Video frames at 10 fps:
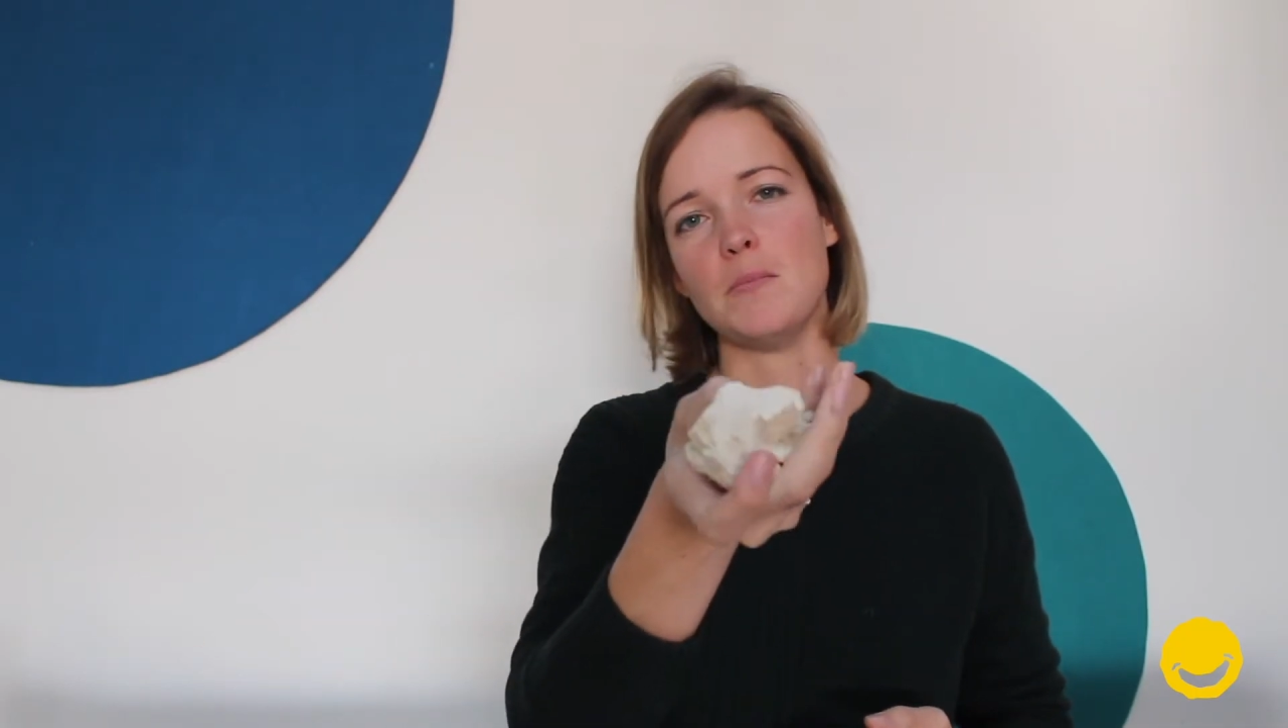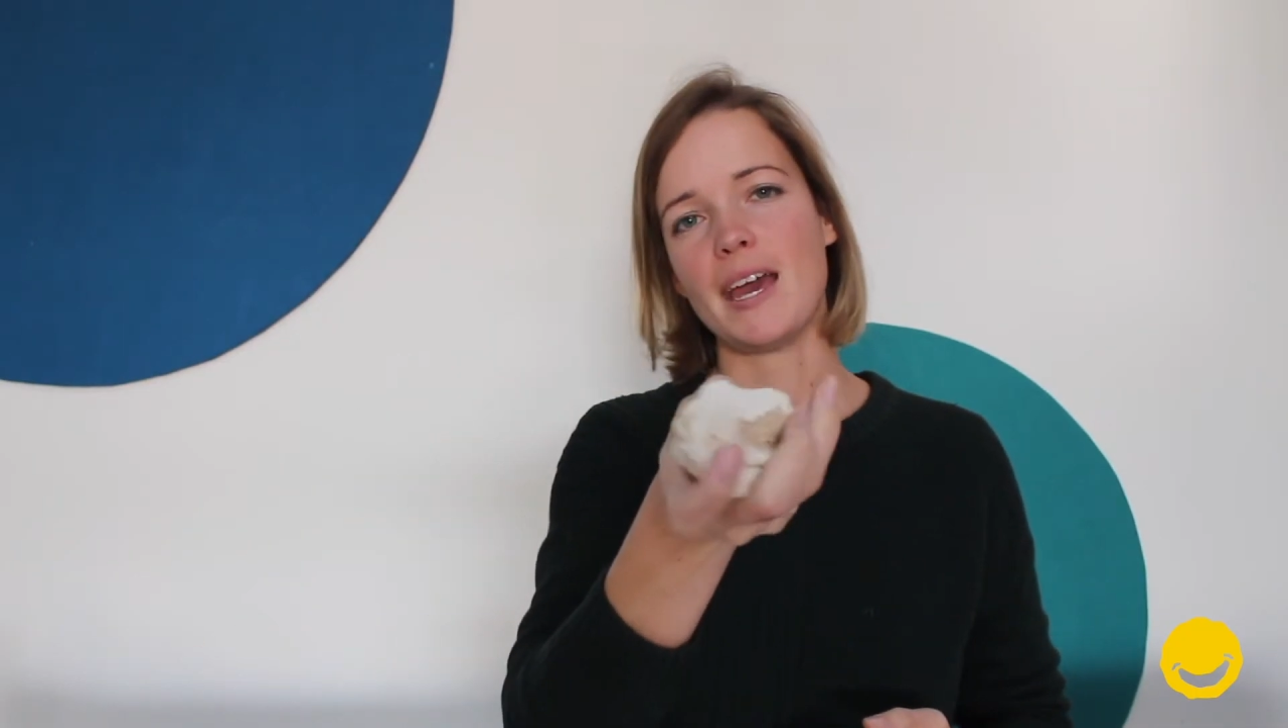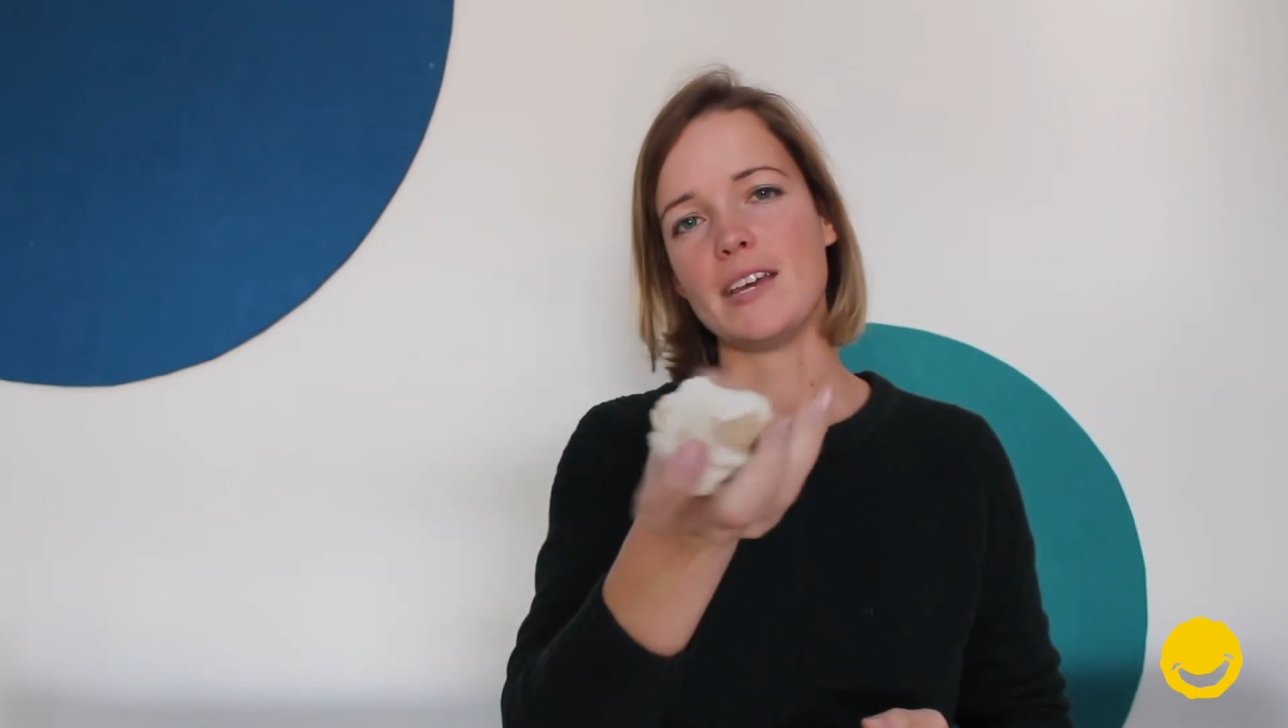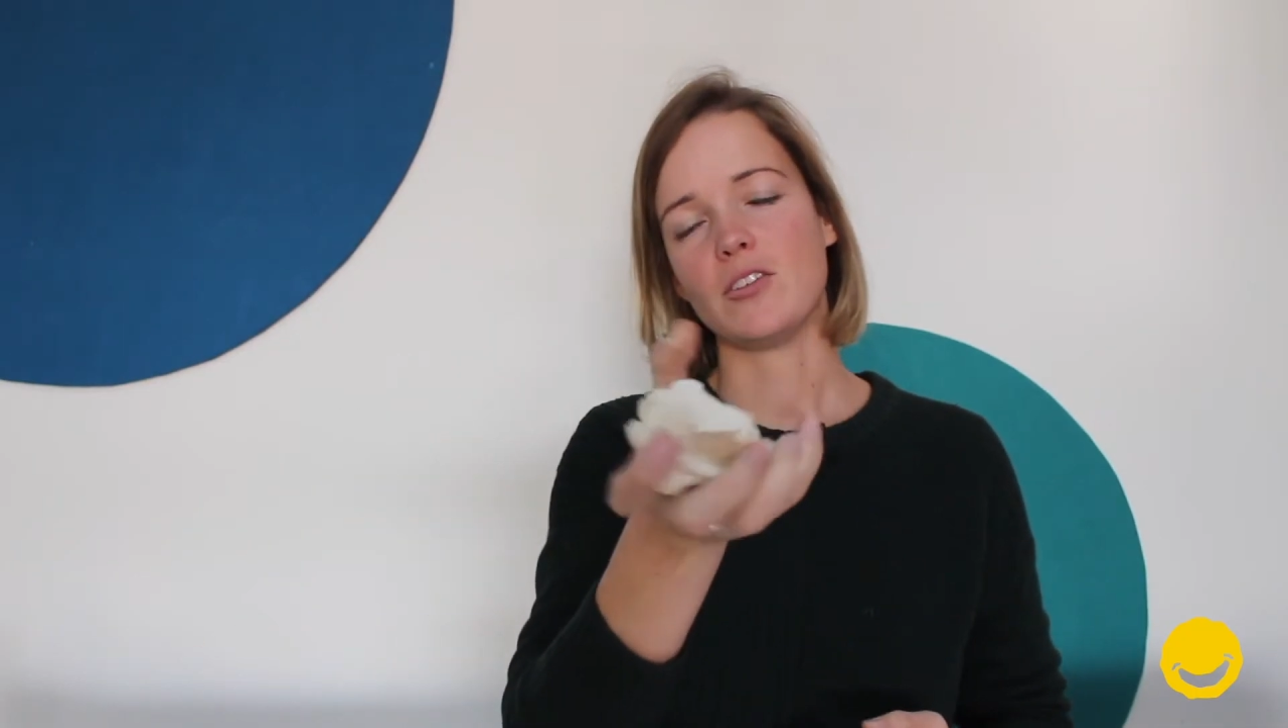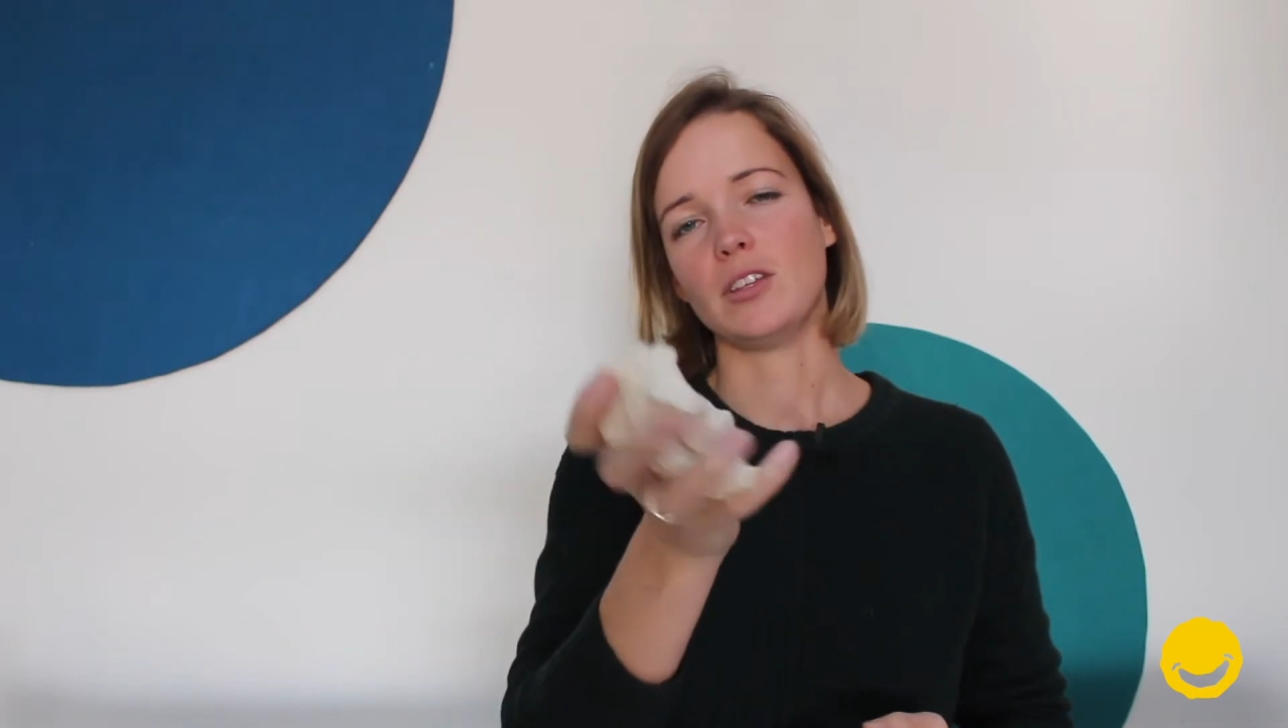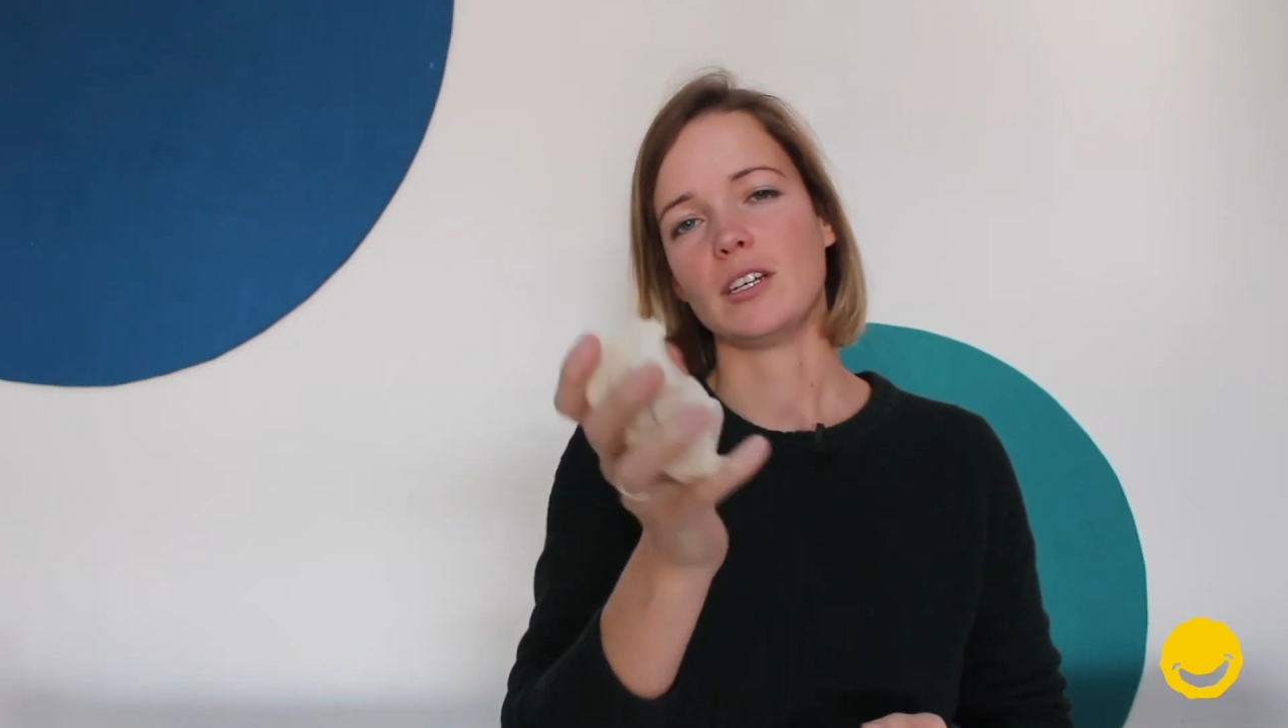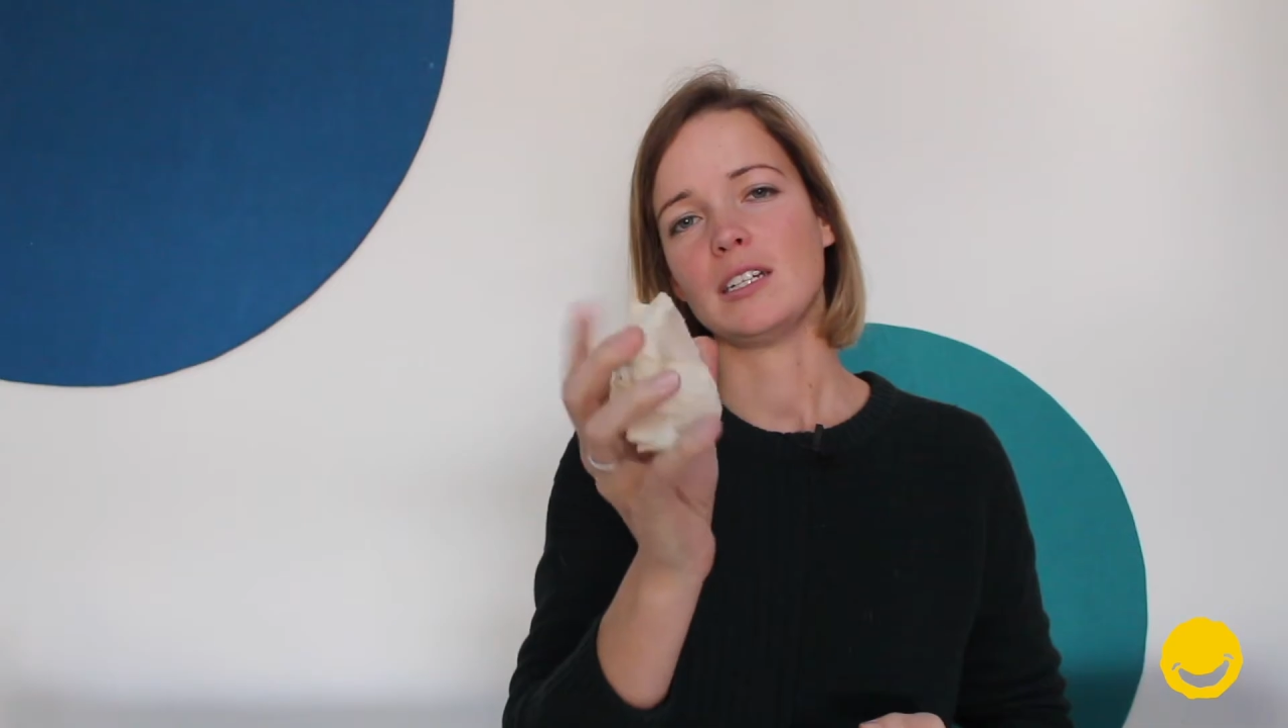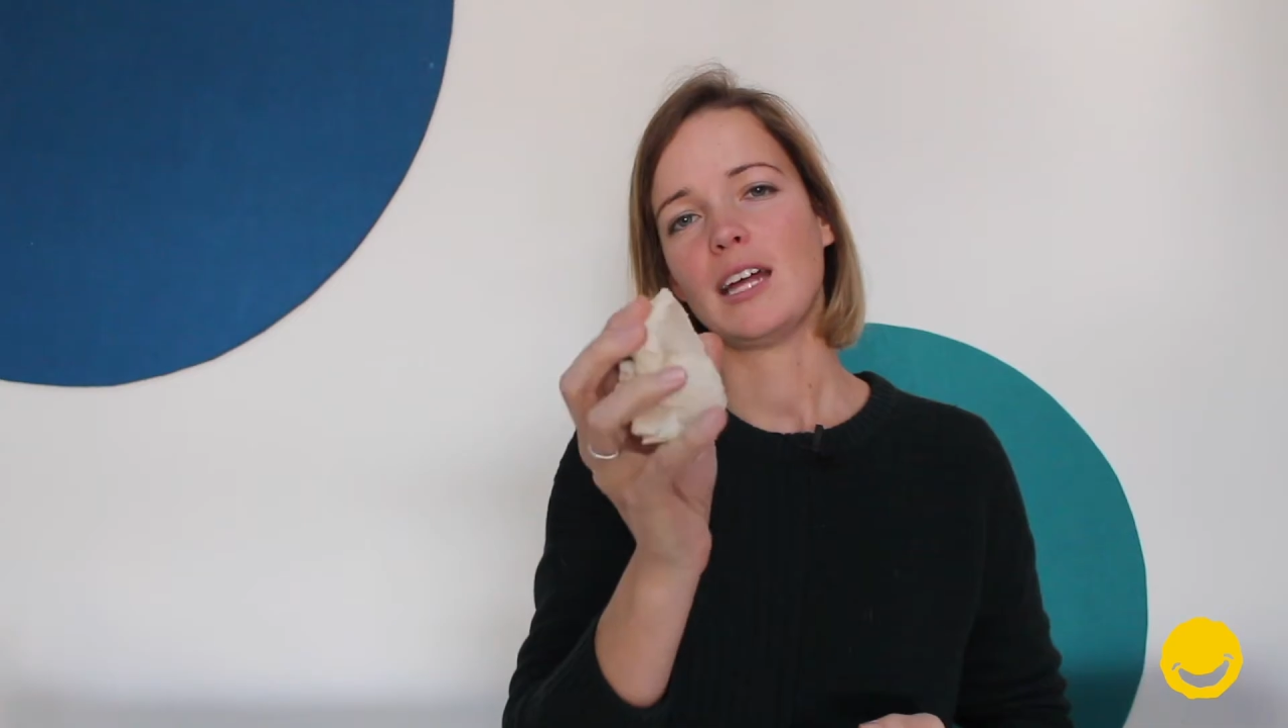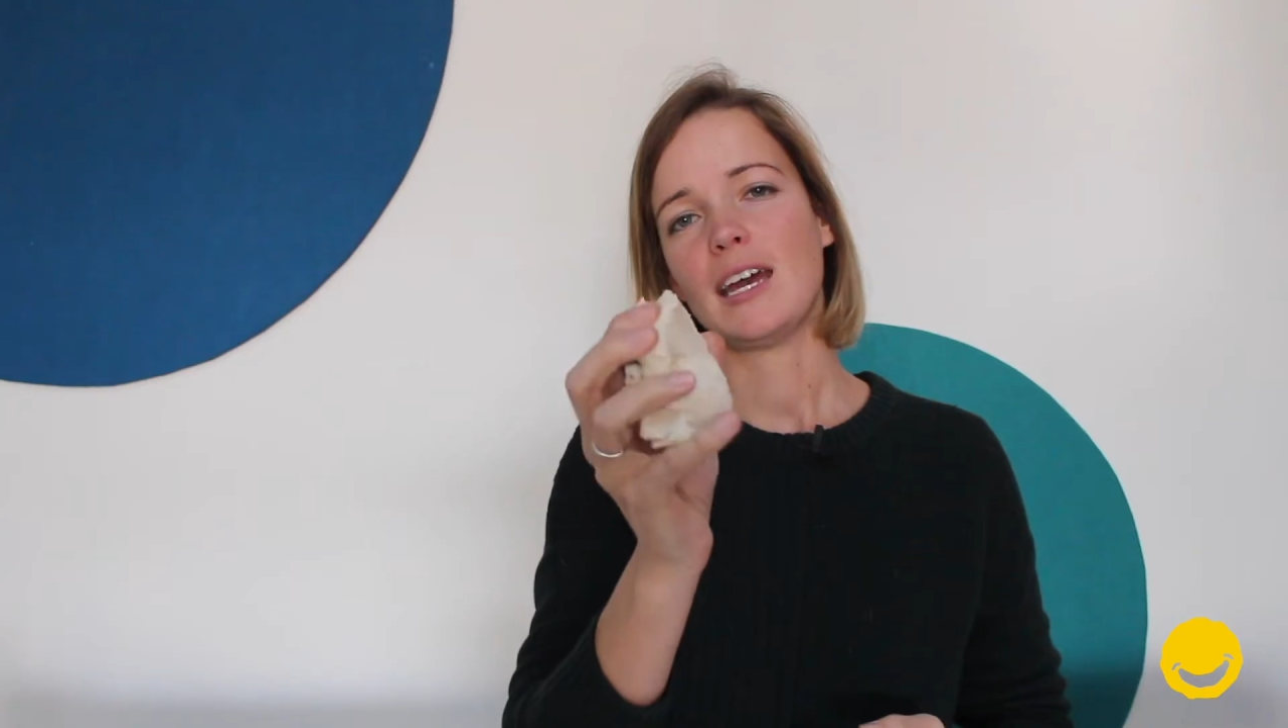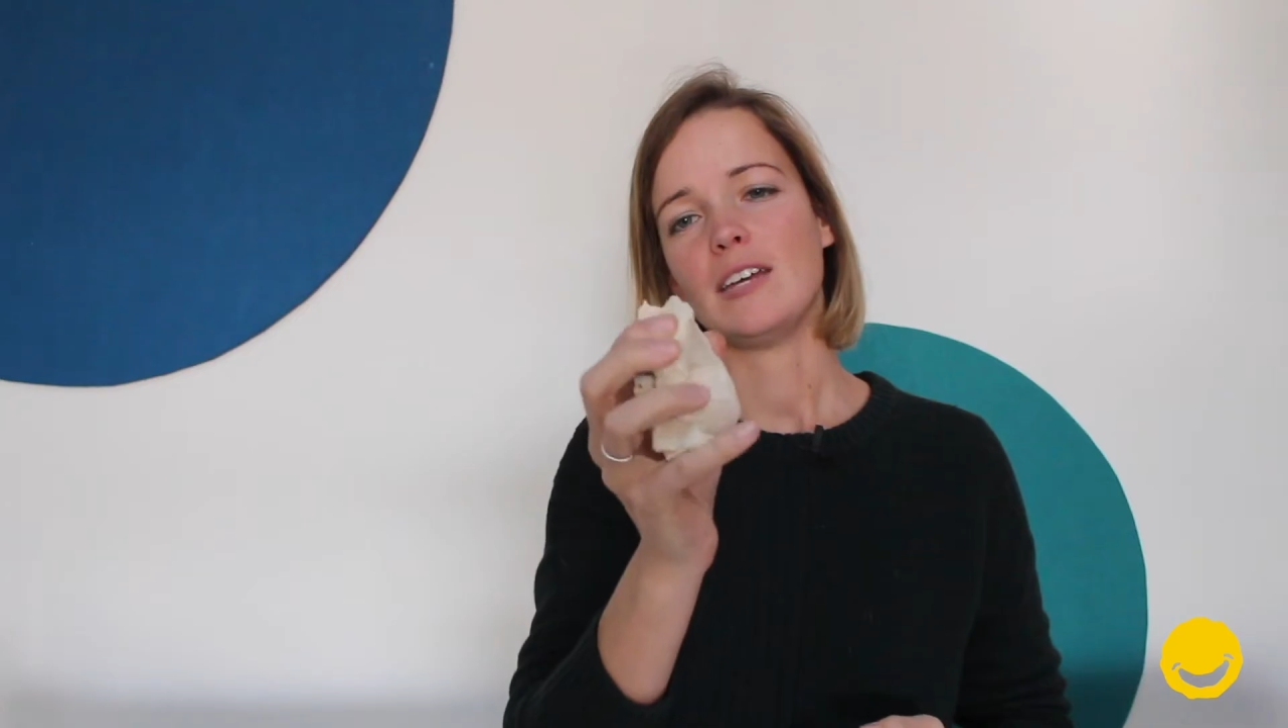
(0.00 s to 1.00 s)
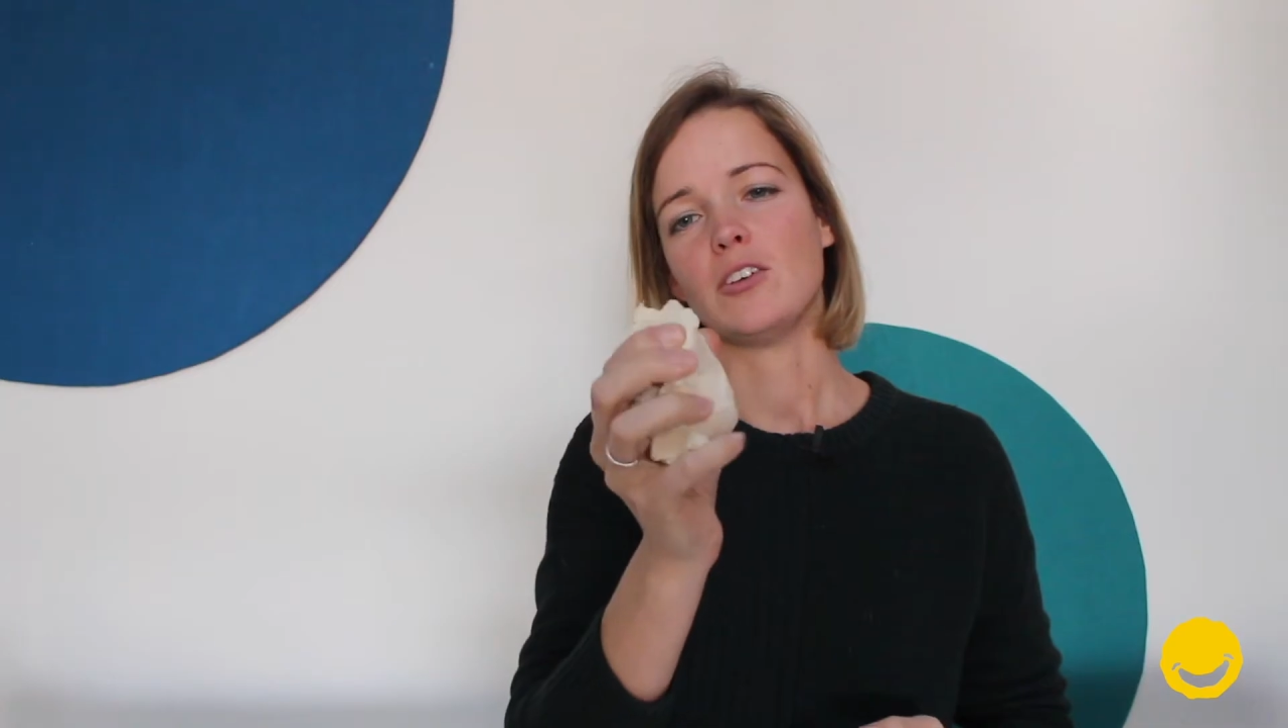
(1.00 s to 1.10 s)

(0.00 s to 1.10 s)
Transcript: make on the clay